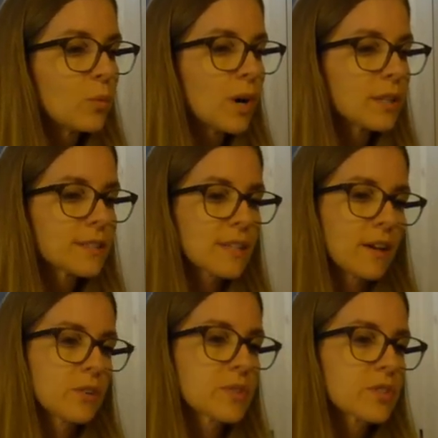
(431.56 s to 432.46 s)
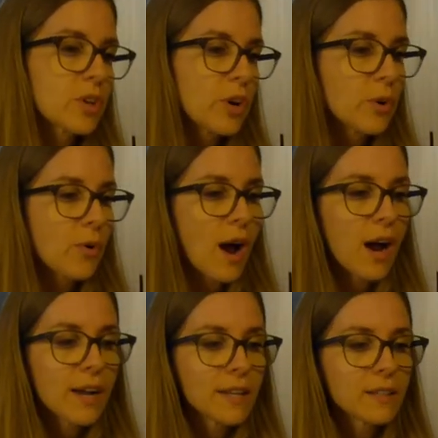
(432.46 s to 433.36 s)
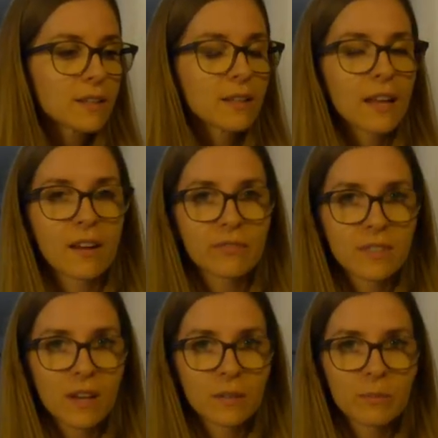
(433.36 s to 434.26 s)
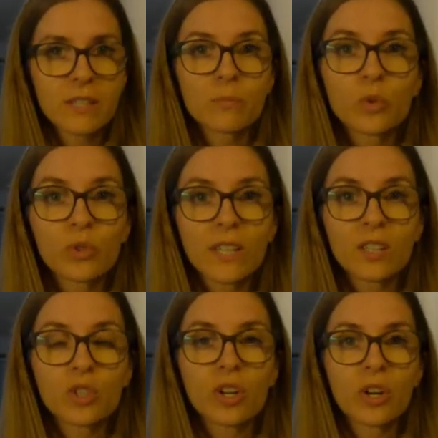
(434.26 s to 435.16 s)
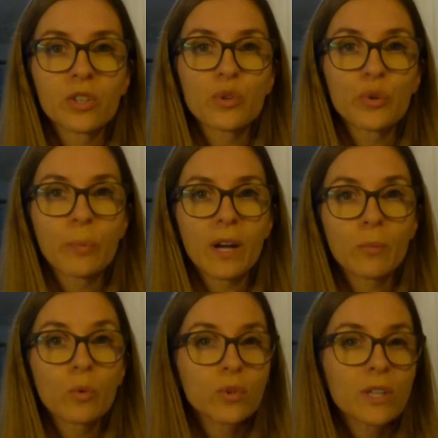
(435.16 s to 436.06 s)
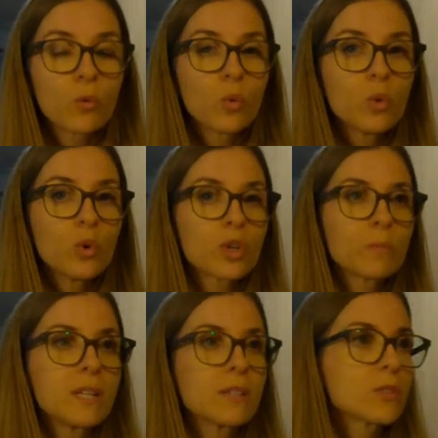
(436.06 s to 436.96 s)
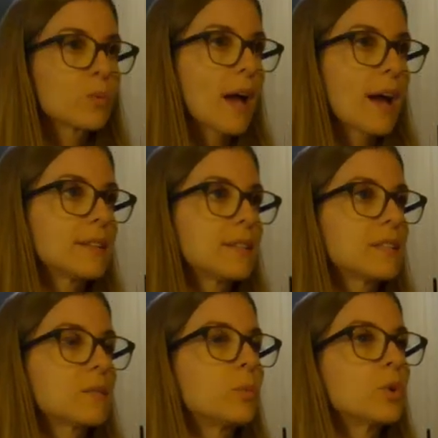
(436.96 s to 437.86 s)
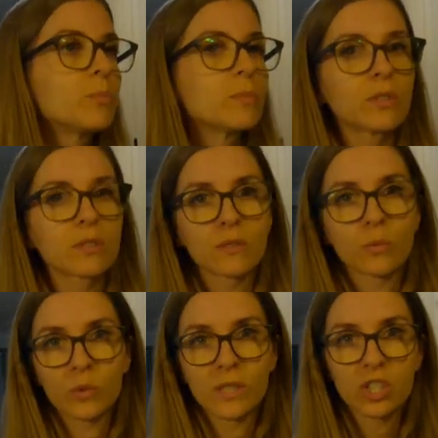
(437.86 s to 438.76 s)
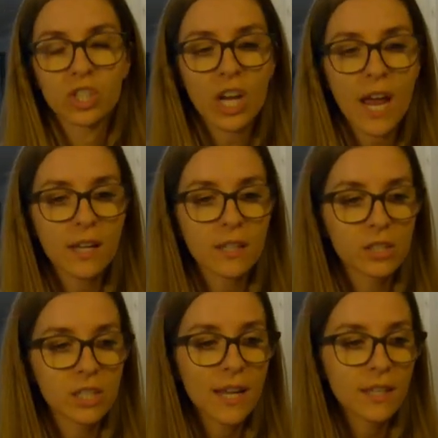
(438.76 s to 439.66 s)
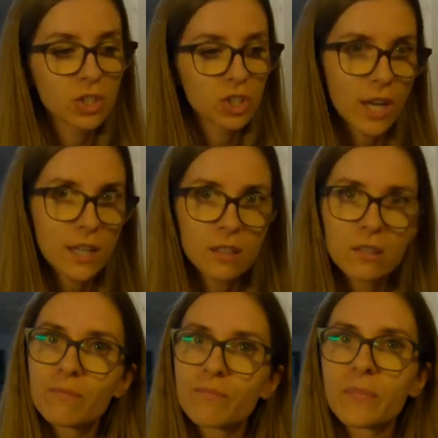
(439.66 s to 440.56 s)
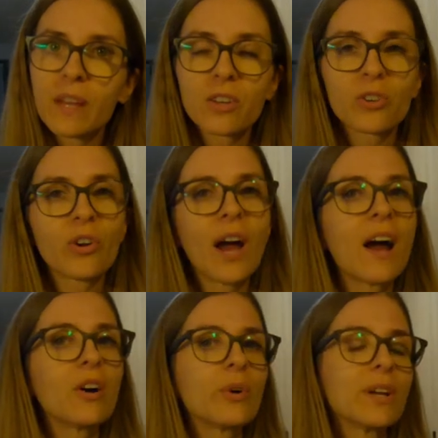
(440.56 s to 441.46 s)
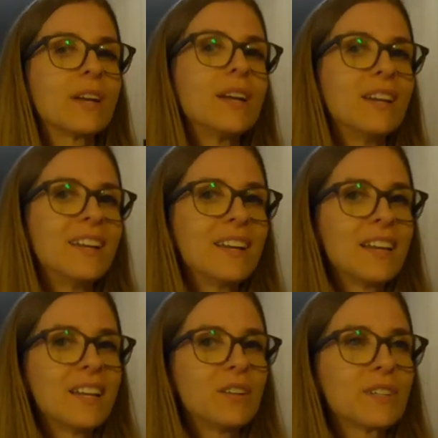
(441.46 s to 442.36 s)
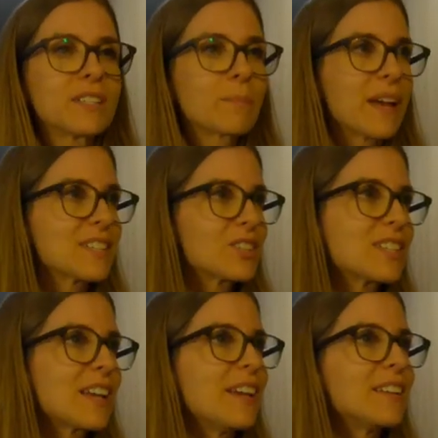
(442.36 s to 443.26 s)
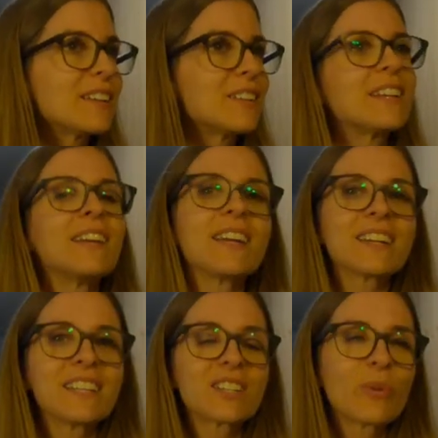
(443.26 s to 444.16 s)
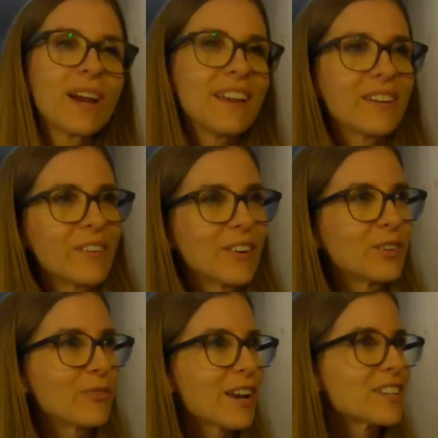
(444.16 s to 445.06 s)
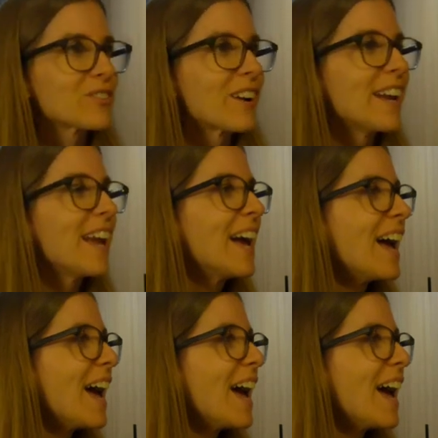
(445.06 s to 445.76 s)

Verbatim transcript: What else? So I didn't have time this morning to go and do my morning walk because we had this appointment with Jade. I don't know how, if it's best to say it the English way or the French way.